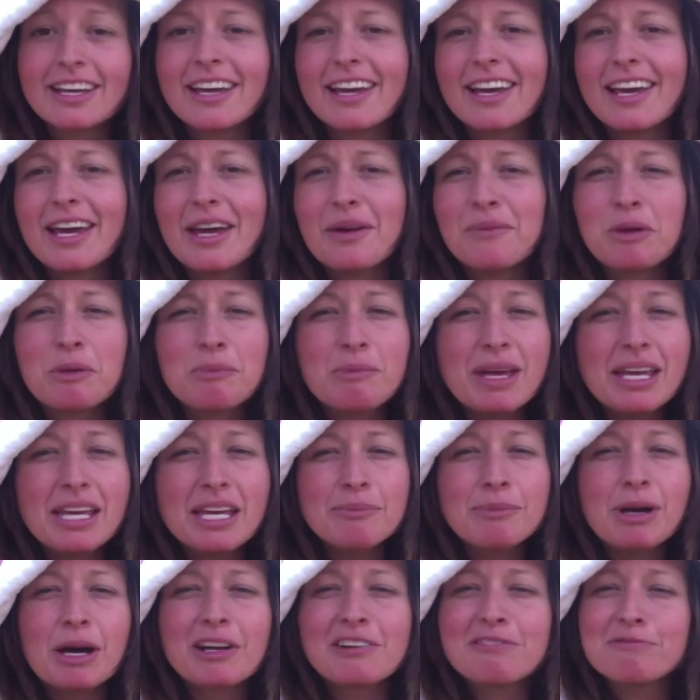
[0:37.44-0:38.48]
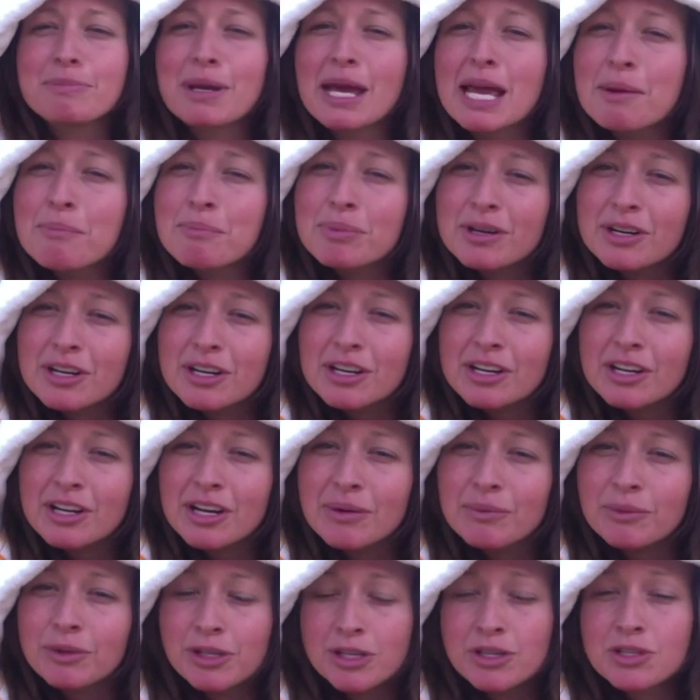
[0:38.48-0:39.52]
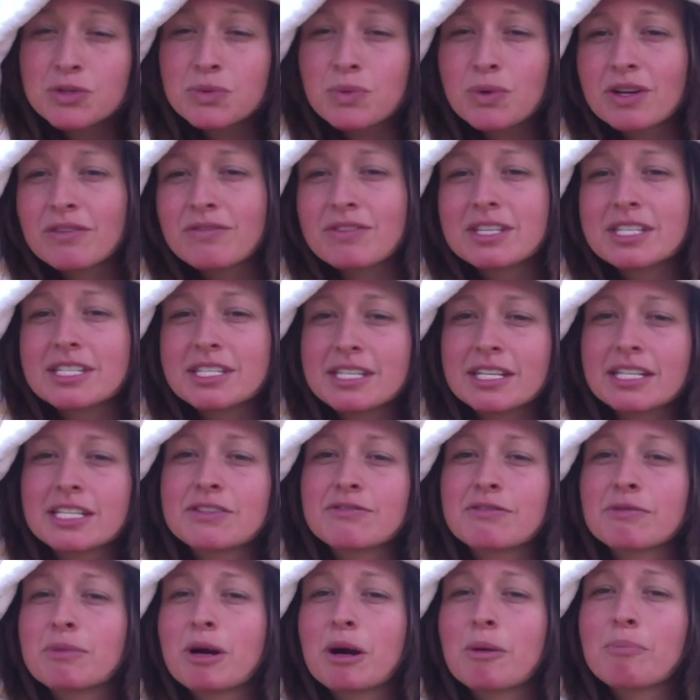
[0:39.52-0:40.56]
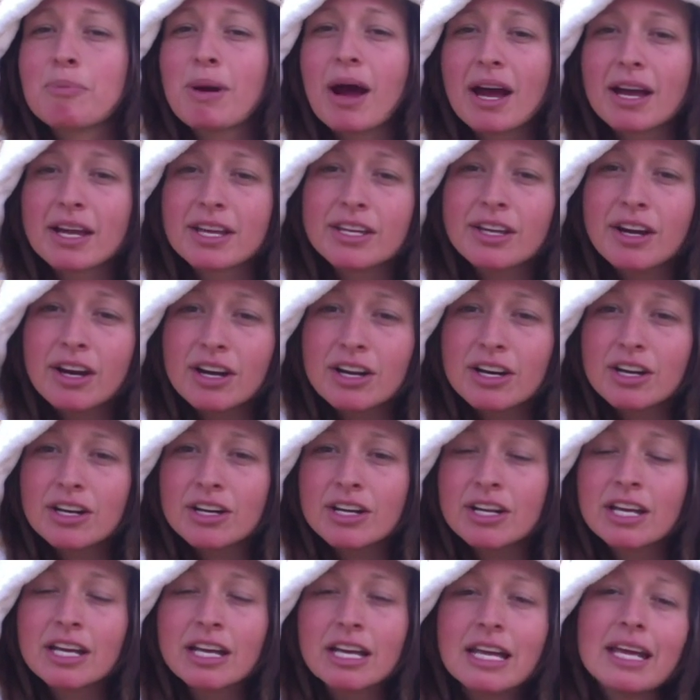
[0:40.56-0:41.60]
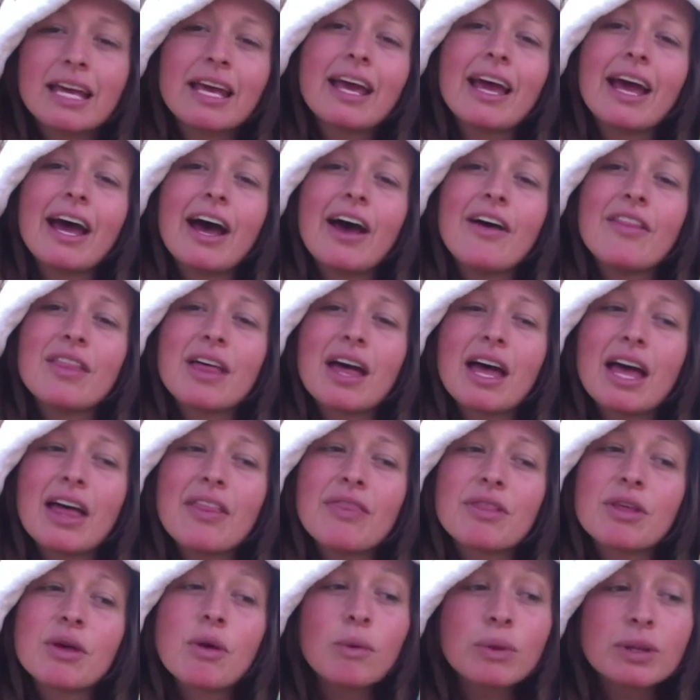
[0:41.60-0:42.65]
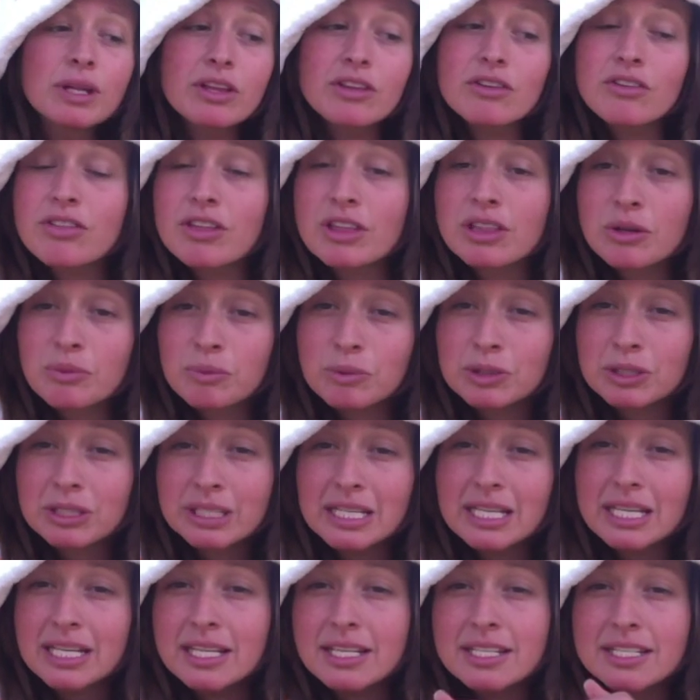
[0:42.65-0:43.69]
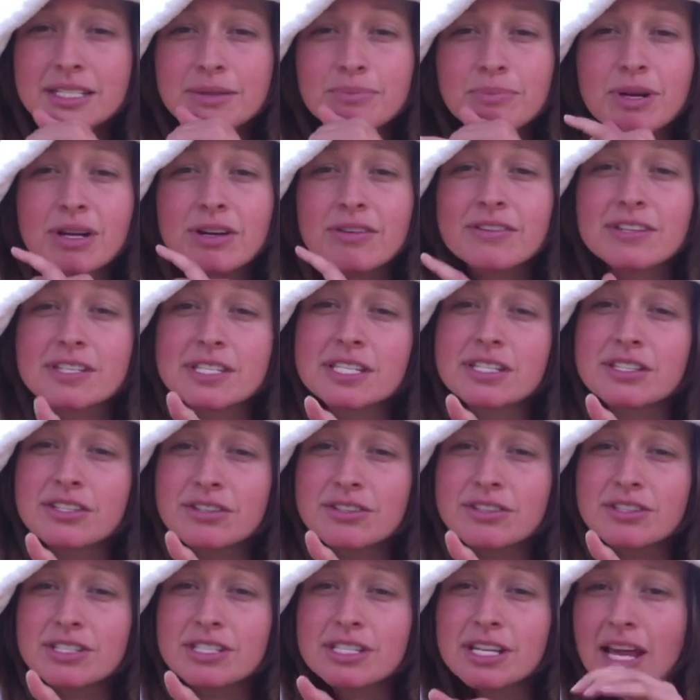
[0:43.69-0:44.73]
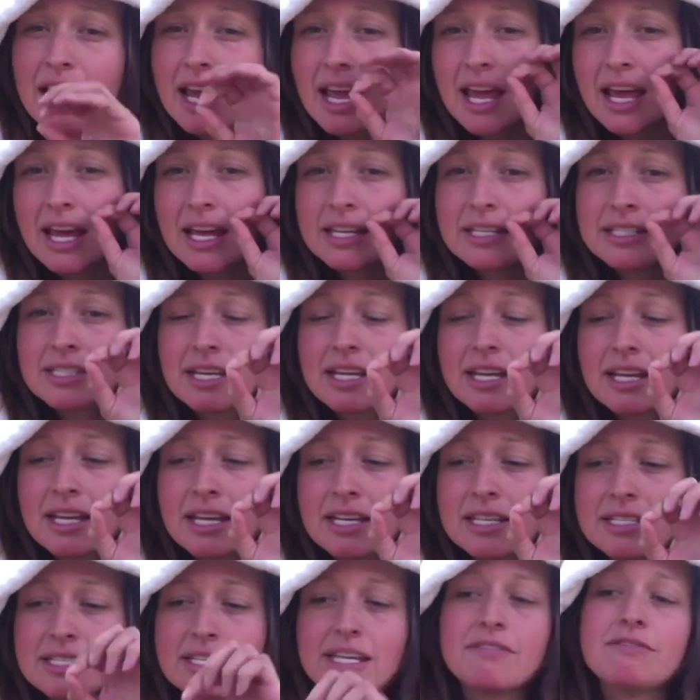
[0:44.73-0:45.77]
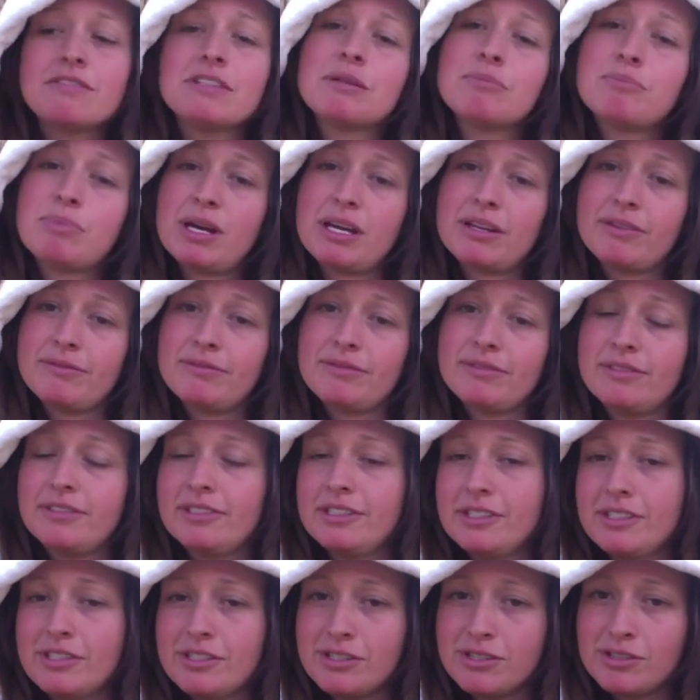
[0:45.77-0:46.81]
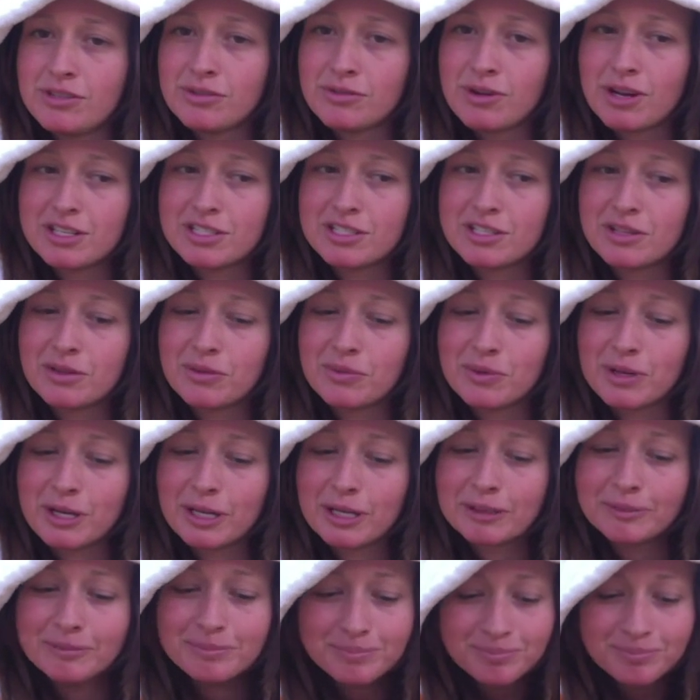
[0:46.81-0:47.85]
And we'll make them out of paper, and we'll use one of the sticks from our backyard. And then the only other thing that we'll need is a pair of scissors and a safety pin to do the rest of the work.